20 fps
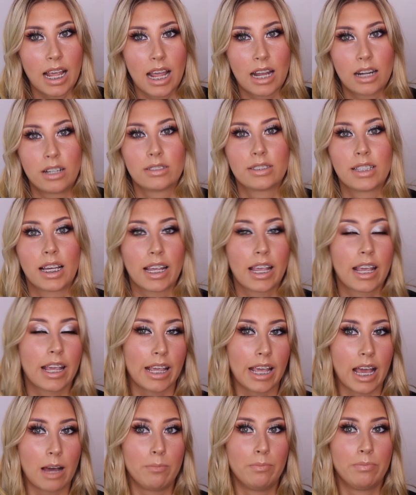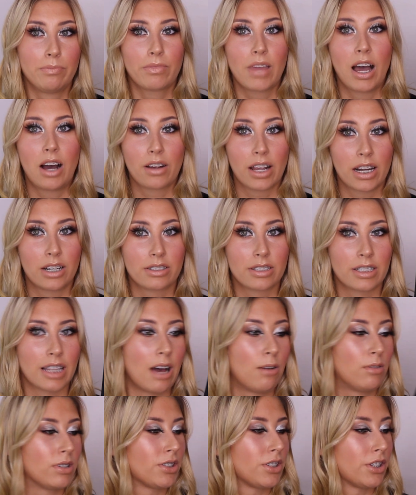and I was like, yep, yeah, I'll get onto
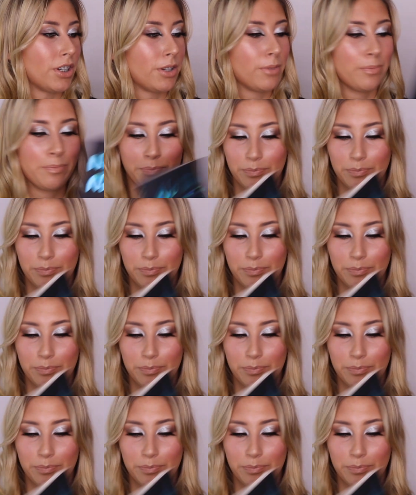that one too.